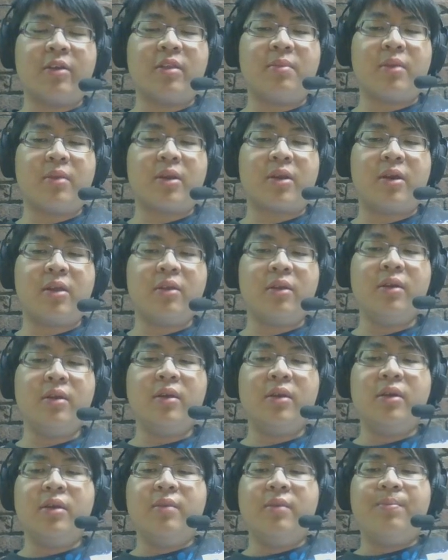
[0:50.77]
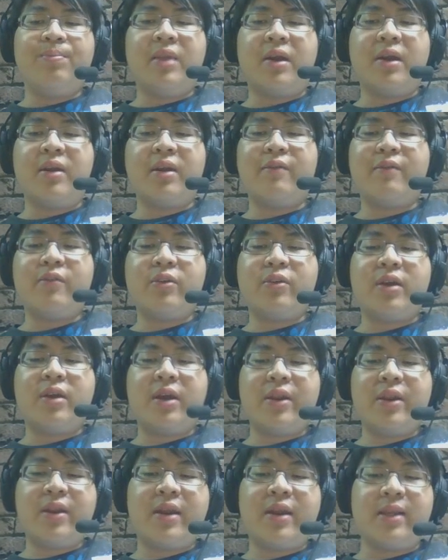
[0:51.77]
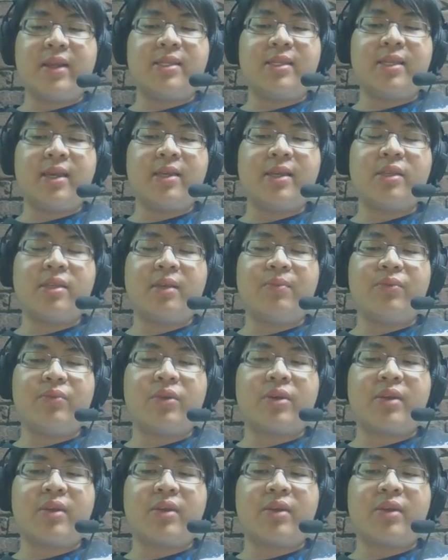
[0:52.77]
them our color. Now if you're not an ICX, you're